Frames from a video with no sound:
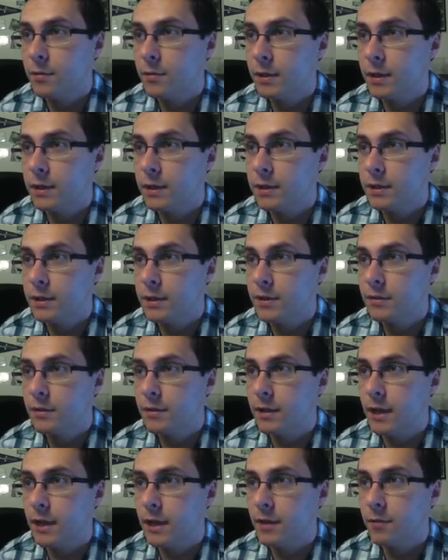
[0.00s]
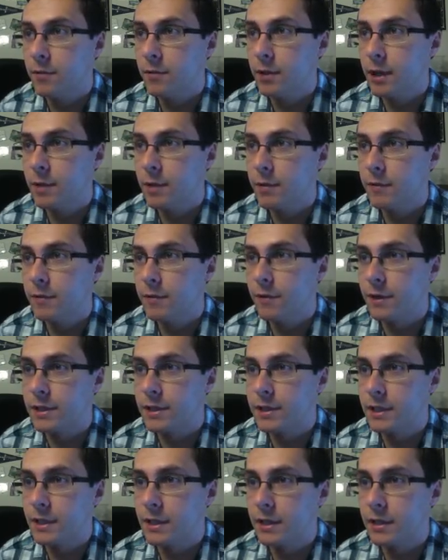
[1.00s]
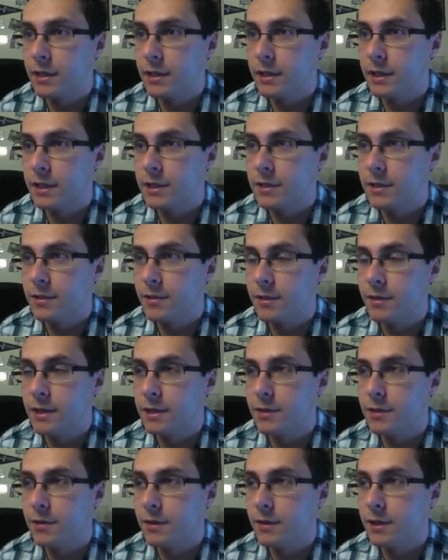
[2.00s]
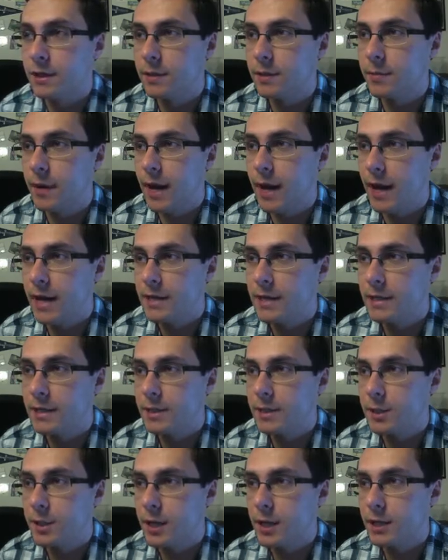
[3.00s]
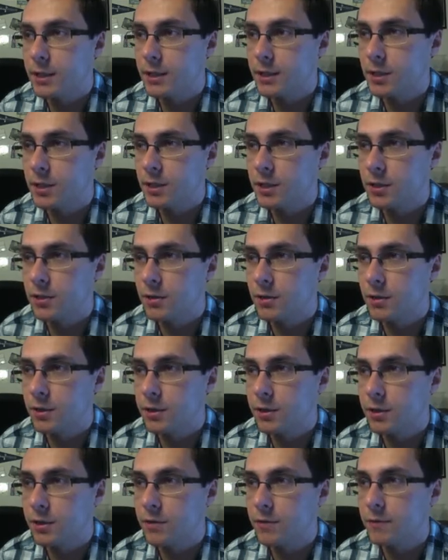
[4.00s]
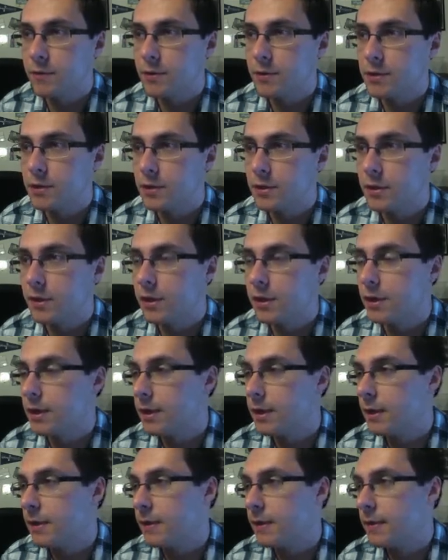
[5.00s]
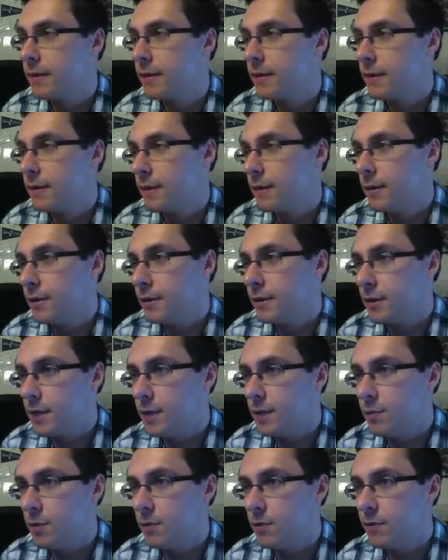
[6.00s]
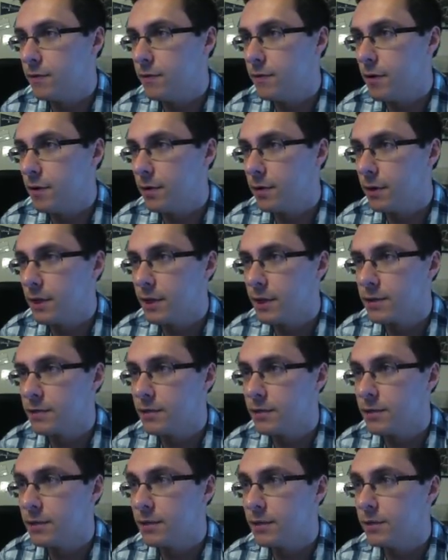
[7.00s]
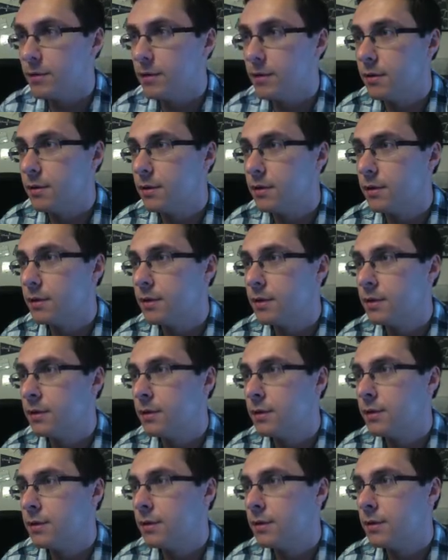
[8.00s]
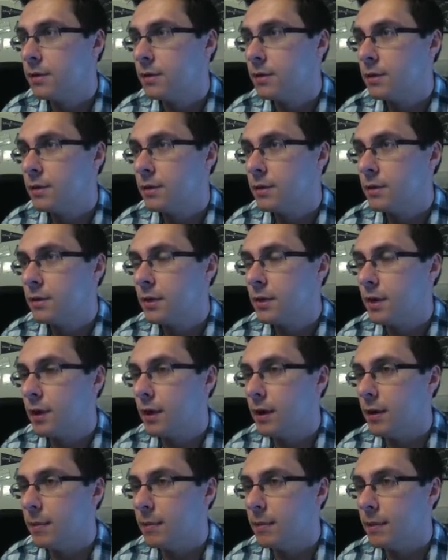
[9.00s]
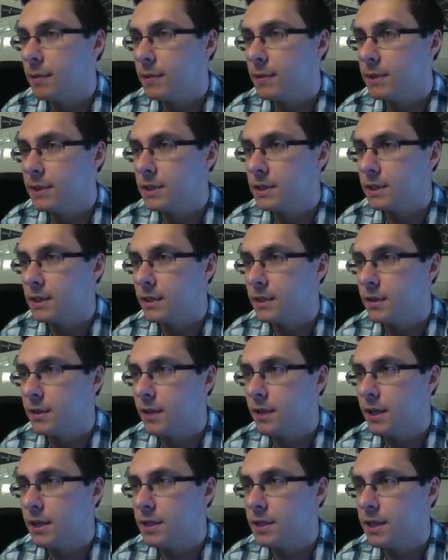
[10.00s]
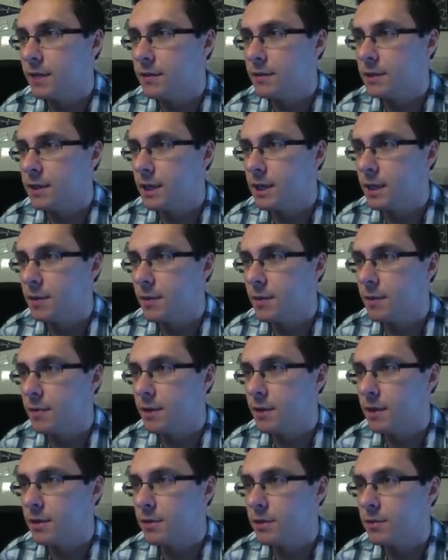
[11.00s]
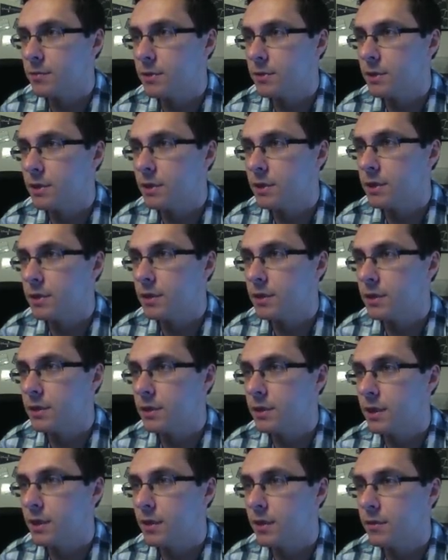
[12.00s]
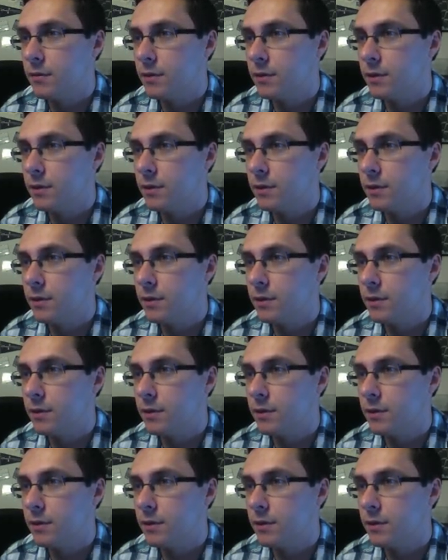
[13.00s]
Until then, we're going to be focusing on this. No need to look at the past, let's just look to the future. You keep moving forward, that's what you do. Let me see, clay is obviously not going to be up here, I just wanted a review.